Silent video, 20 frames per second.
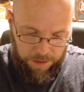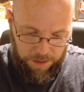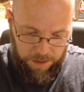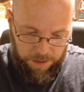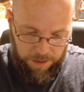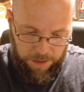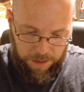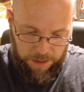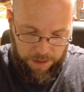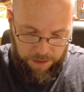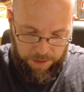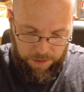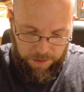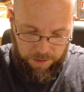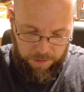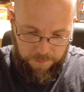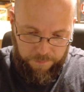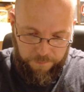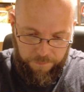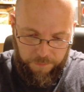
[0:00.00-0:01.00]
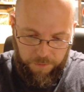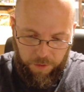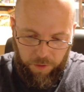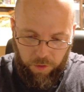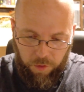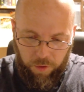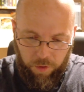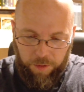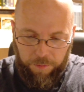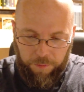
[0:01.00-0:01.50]
And then
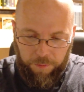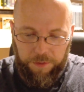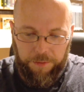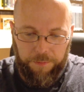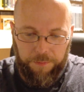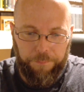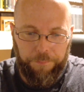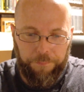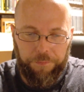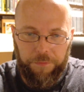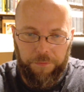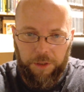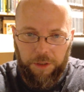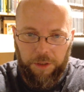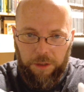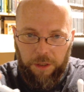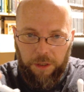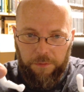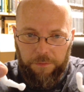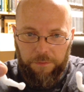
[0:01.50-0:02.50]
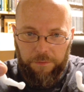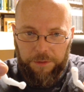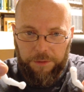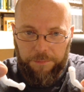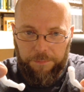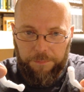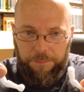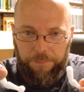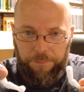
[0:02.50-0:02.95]
her arms and gloves.